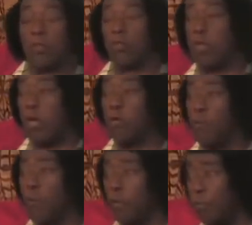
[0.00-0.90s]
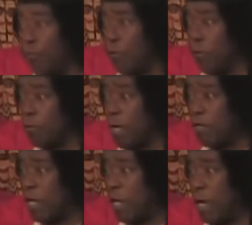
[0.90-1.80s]
The 1040 form
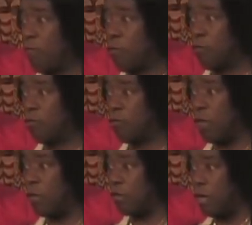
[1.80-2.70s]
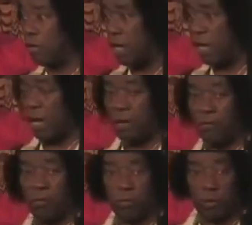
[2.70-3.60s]
that they have you set, that they
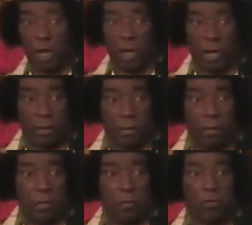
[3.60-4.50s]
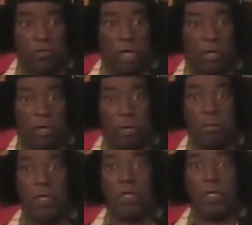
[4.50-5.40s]
have you sign or set
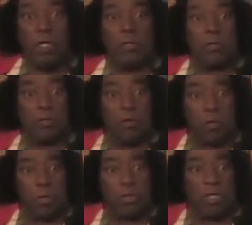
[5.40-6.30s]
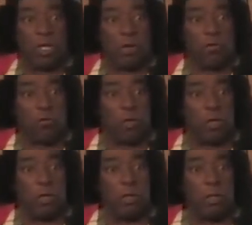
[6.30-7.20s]
up during the
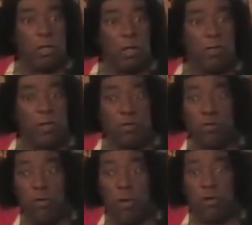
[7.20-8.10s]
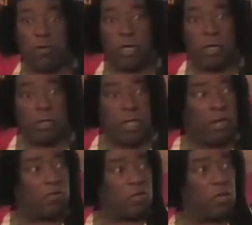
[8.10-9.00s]
entry of Astarte,
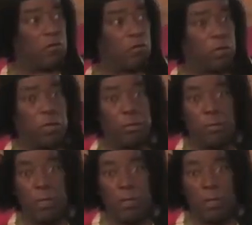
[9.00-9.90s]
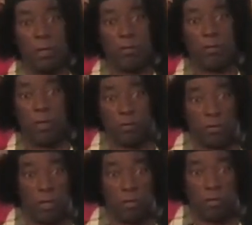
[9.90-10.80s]
that's the entry of the
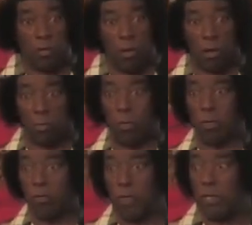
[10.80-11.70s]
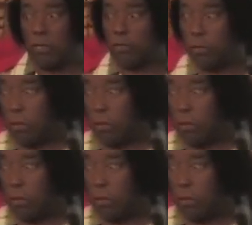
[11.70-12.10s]
crescent and the Star when the Venus